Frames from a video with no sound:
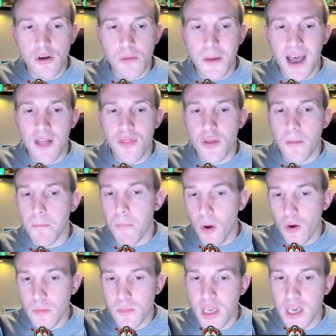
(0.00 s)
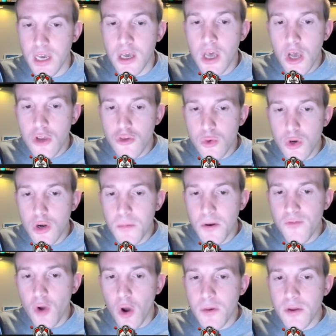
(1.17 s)
set up at the bottom here. So a couple
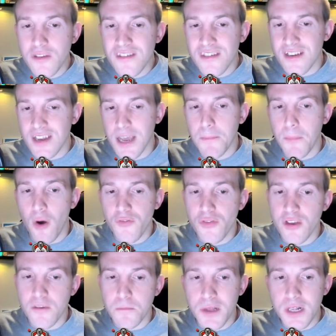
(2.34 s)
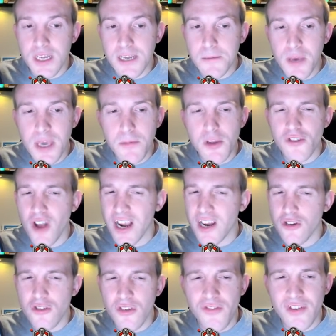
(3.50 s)
of goblins snipe off this building. Baby
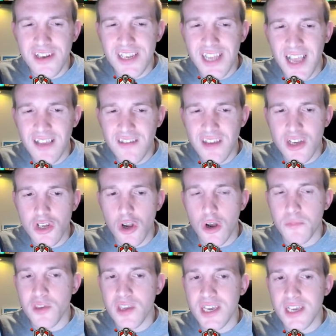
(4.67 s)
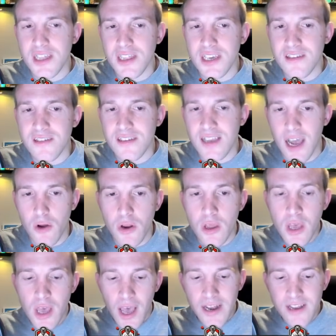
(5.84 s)
Dragon does a fantastic job taking these down,
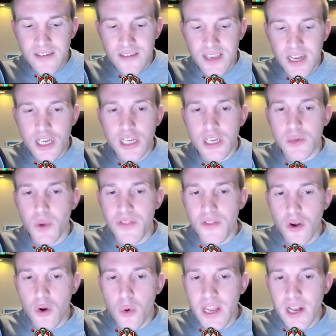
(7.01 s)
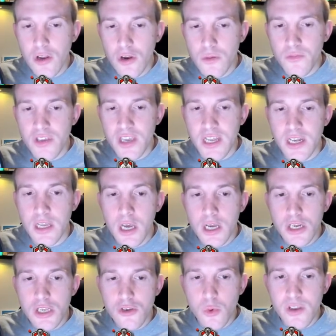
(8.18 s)
and essentially when the queen comes in,
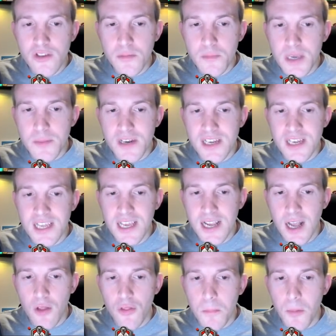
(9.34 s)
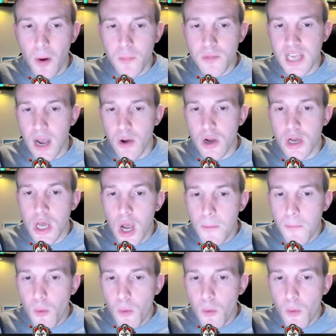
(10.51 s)
she's going to be able to take out the bomb tower,